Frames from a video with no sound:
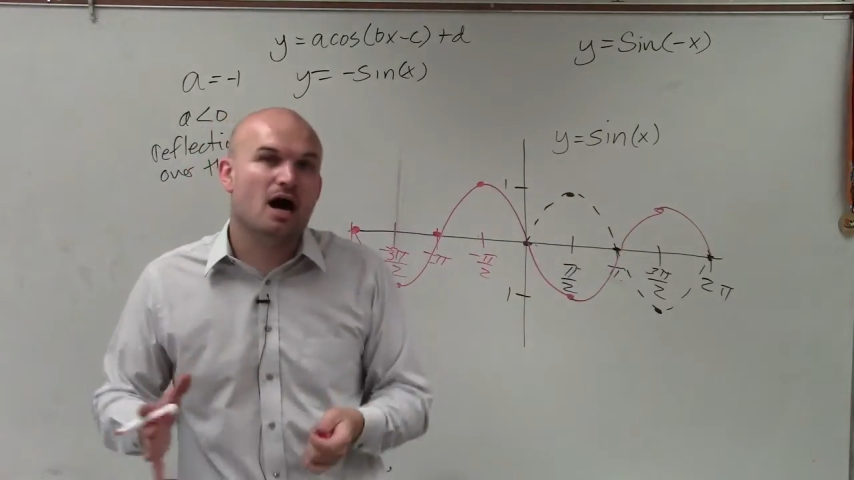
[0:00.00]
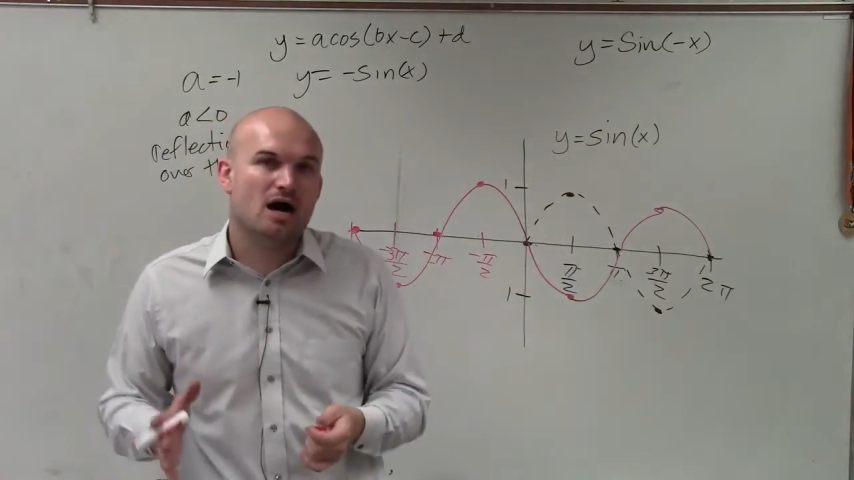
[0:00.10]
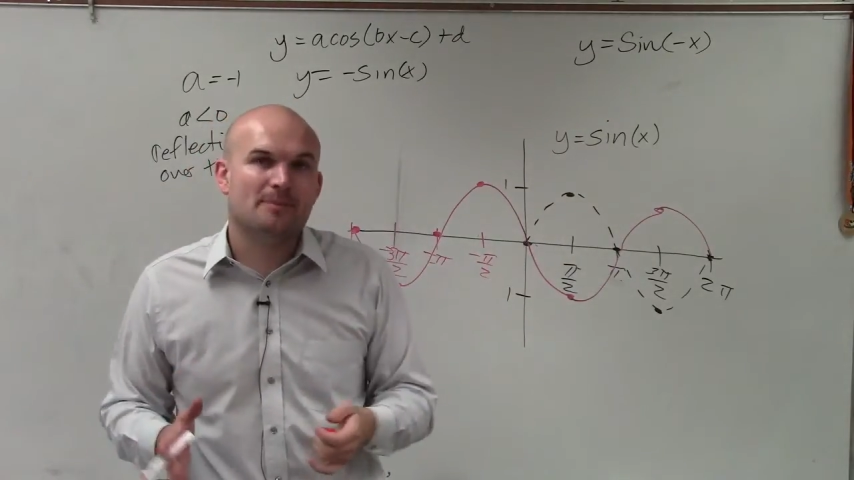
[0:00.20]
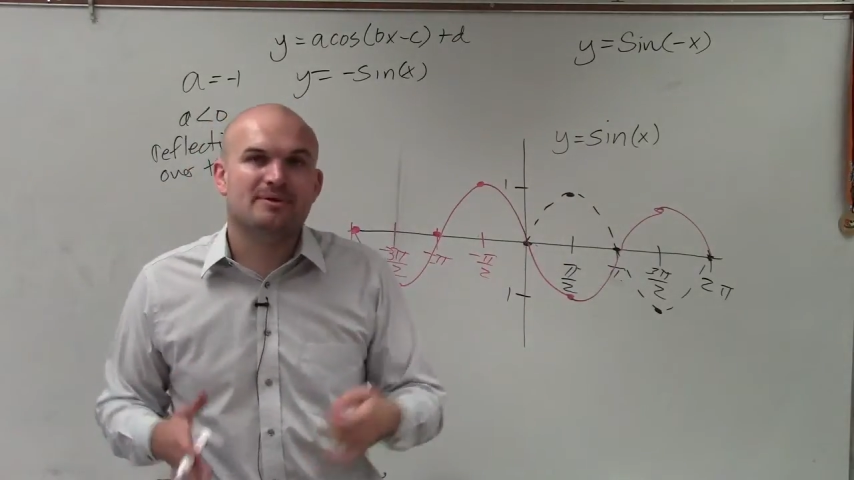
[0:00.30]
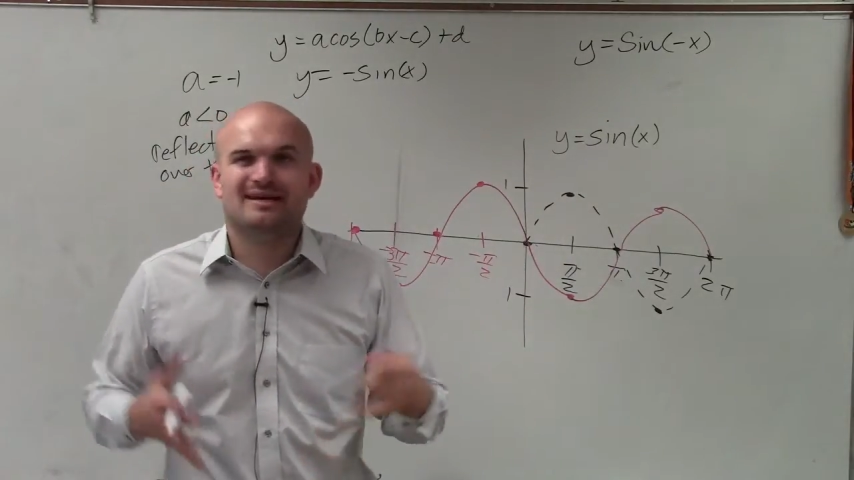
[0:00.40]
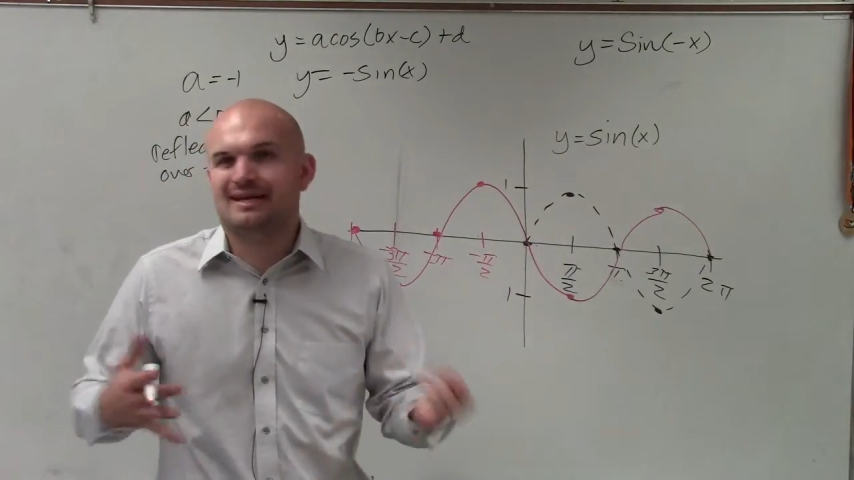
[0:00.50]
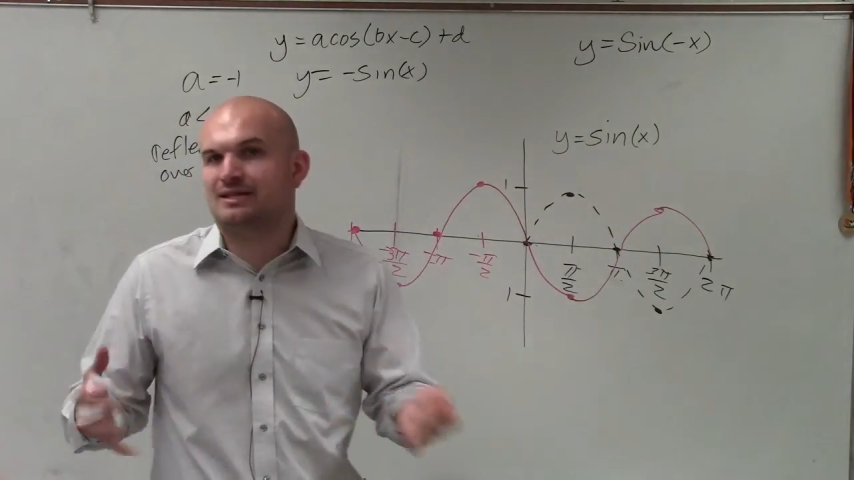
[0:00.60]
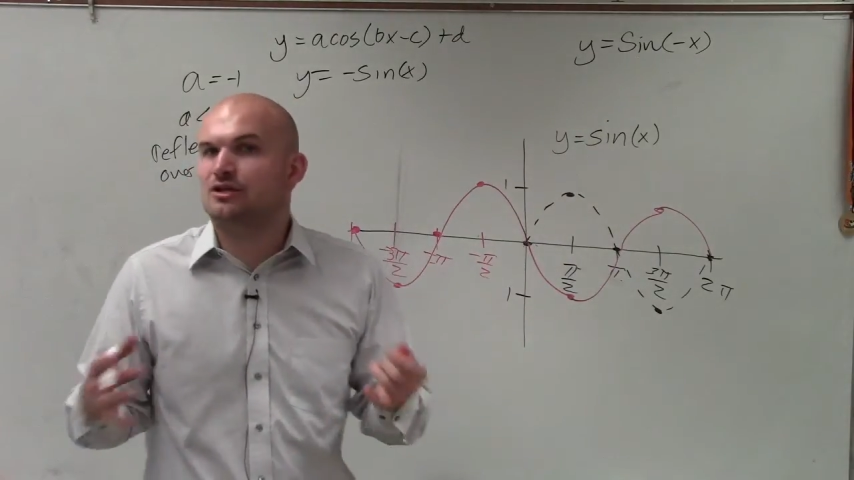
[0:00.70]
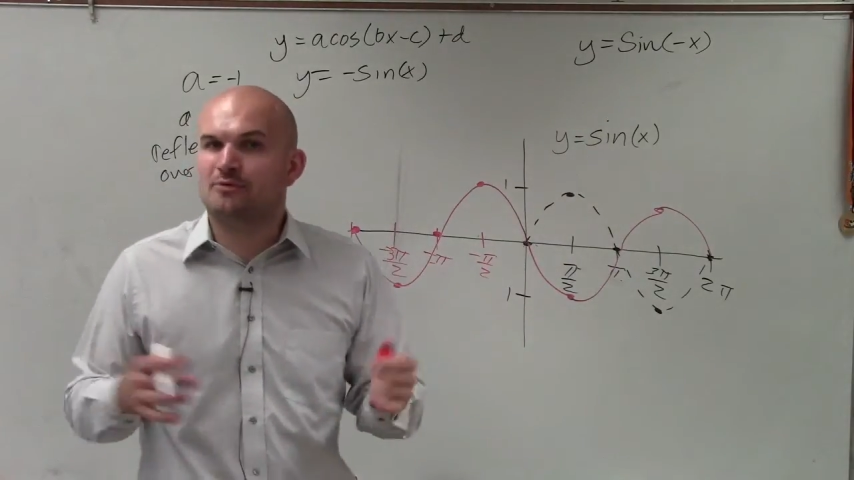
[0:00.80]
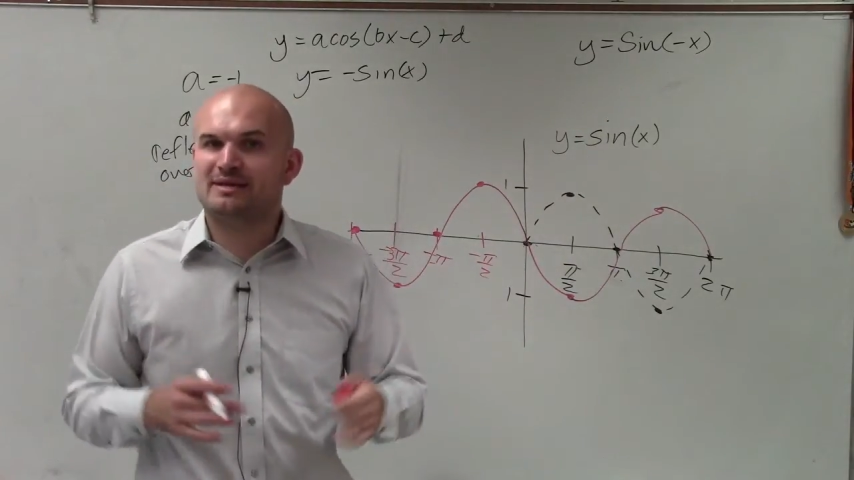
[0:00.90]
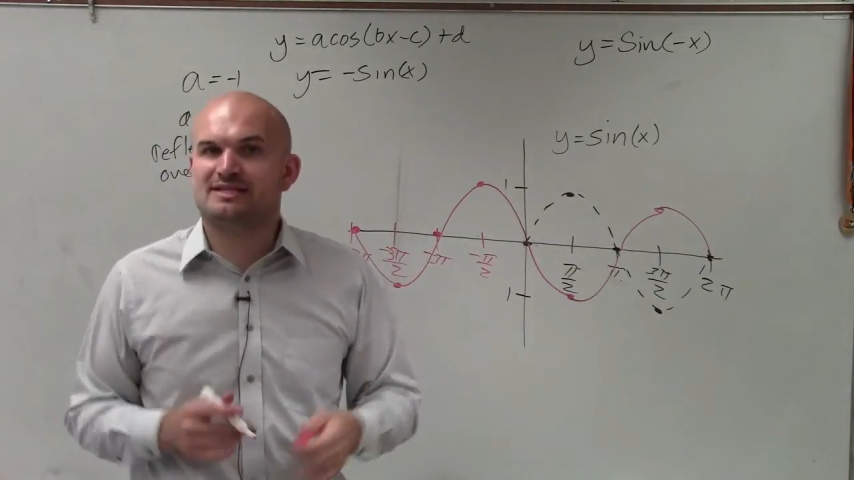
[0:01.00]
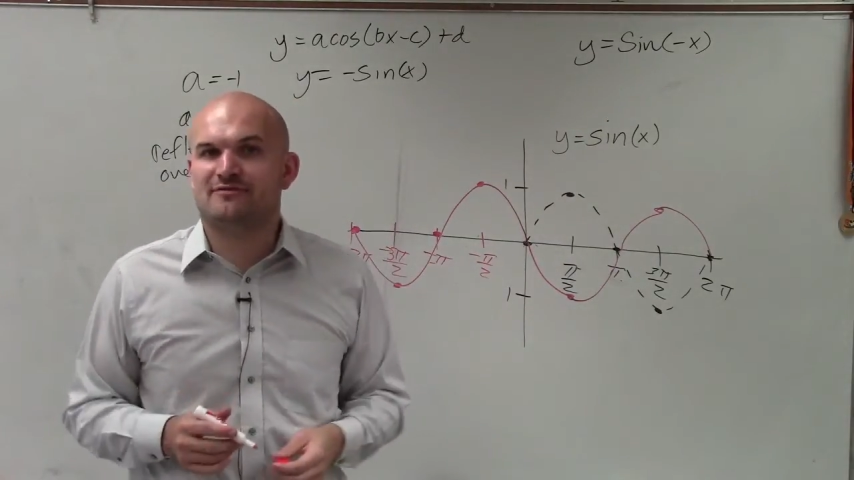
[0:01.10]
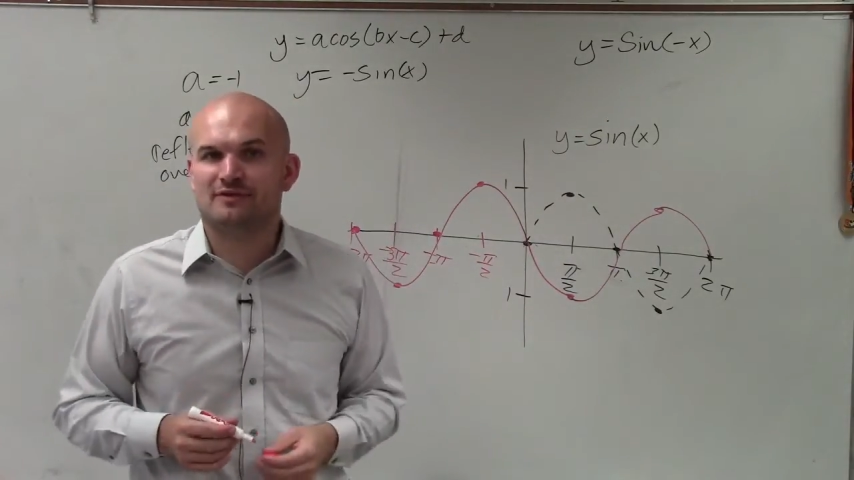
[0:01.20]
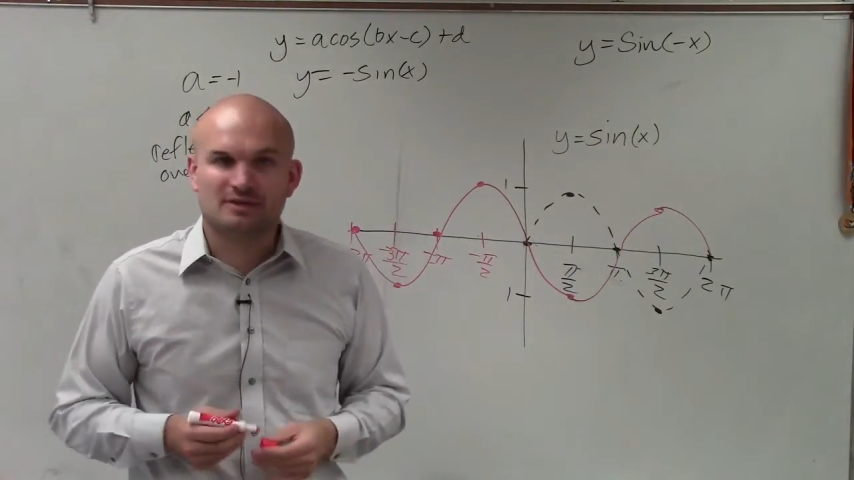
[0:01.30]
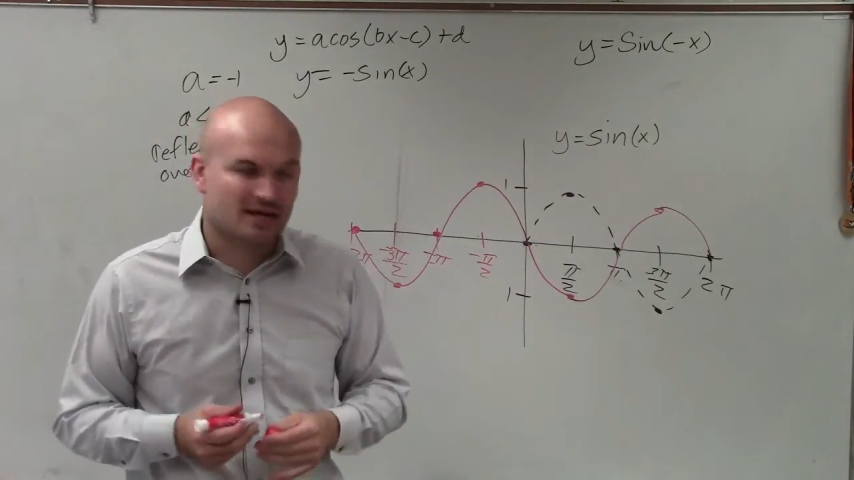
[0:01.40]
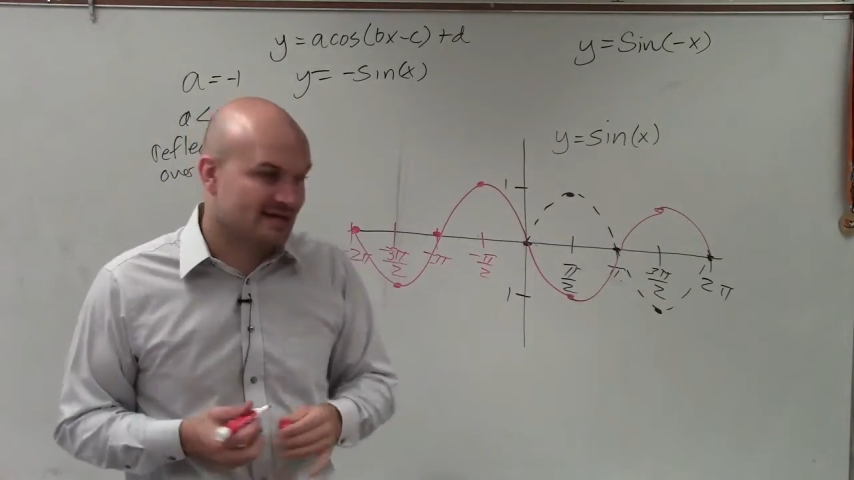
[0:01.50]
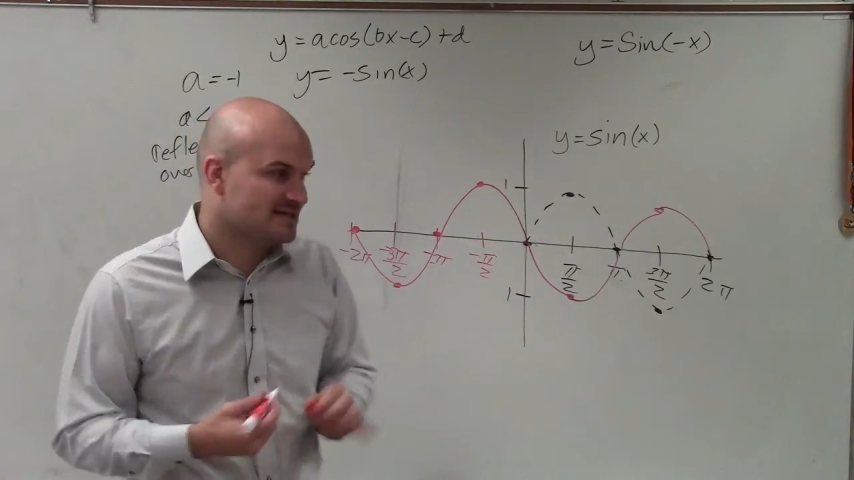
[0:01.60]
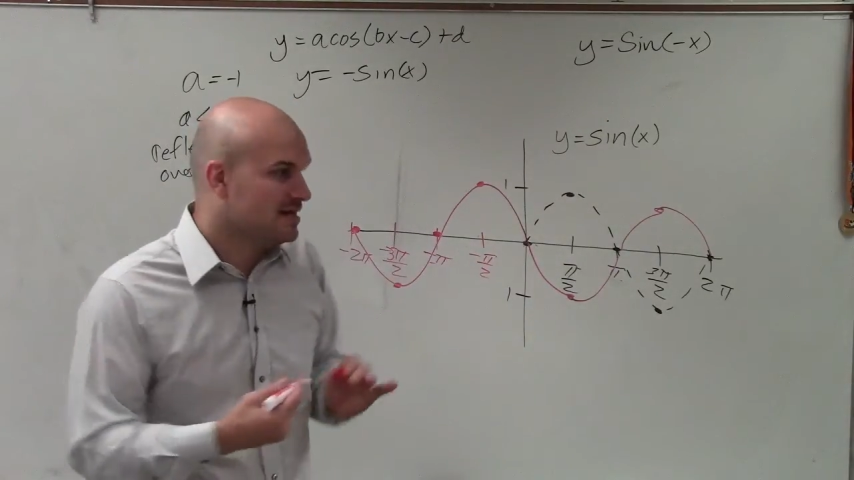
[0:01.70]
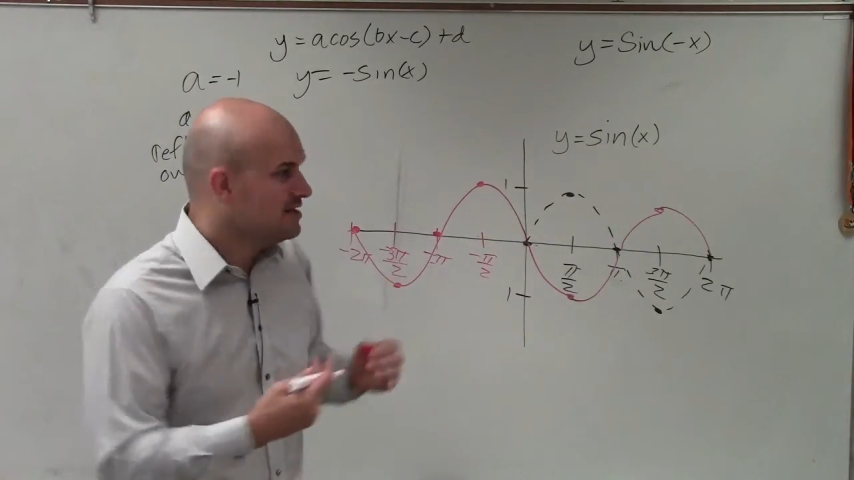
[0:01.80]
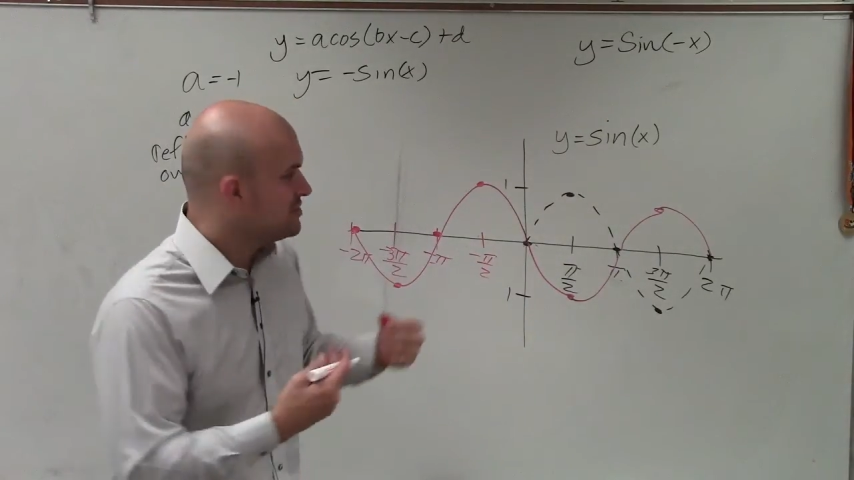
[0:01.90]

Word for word: up in a little bit different light.